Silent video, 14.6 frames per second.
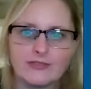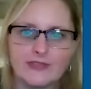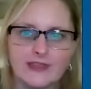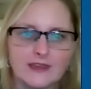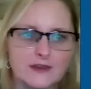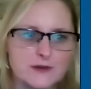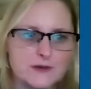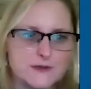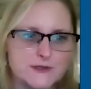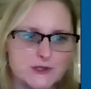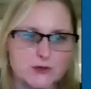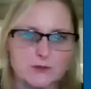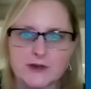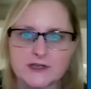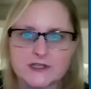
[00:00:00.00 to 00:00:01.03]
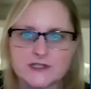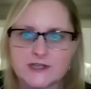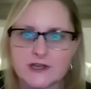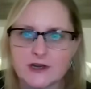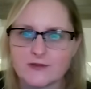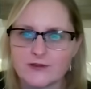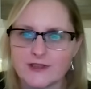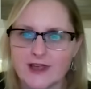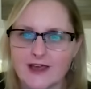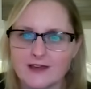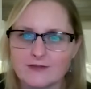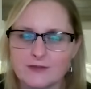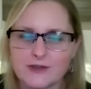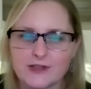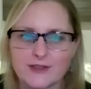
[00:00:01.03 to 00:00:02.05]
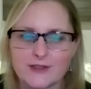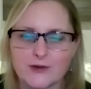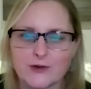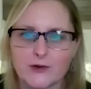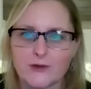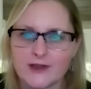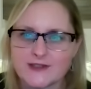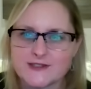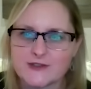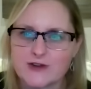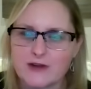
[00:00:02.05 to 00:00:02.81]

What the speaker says: Thank you so much, Tara, for that really thorough answer.